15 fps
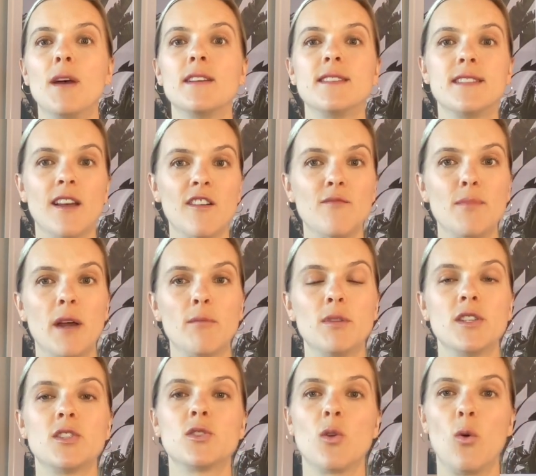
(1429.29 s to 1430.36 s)
a
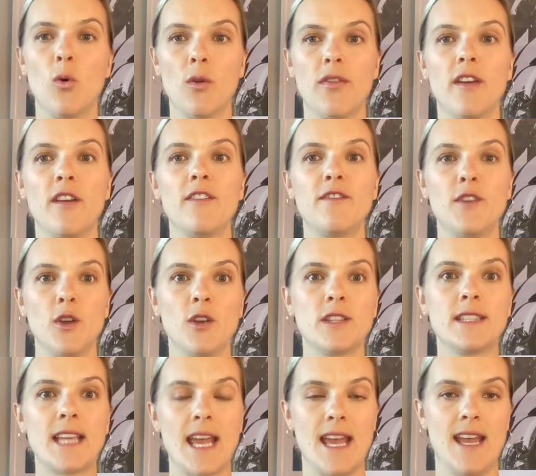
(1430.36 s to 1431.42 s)
self-published author
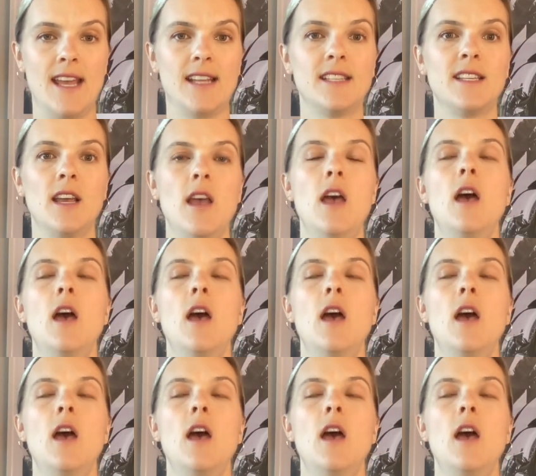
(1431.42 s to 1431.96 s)
firsthand